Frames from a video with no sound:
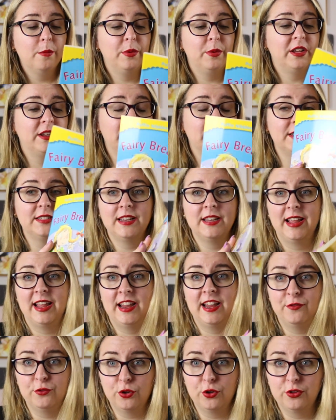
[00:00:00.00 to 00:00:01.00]
because
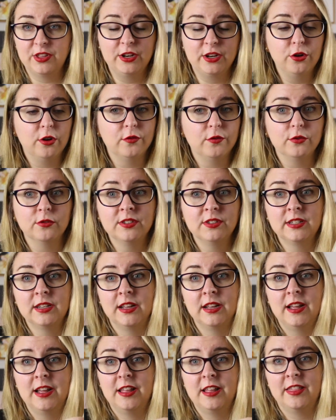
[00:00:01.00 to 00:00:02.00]
even though they're novels,
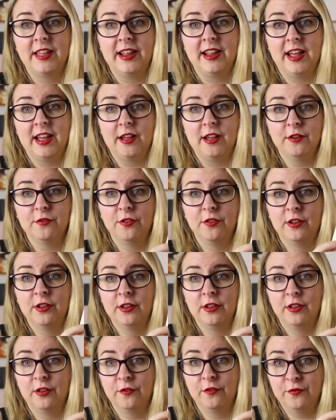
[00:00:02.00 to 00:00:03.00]
they have
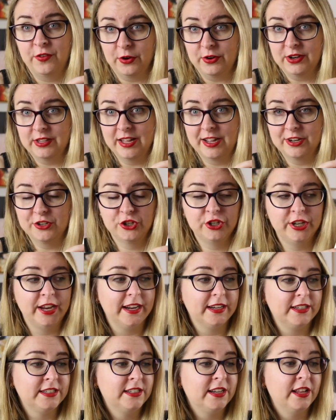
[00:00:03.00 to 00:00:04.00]
very large
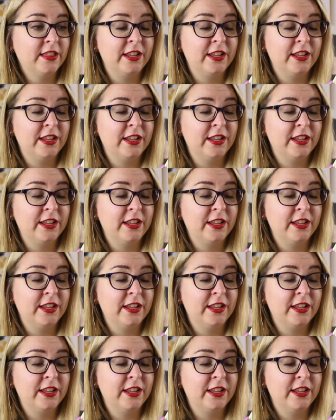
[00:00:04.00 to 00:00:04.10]
text.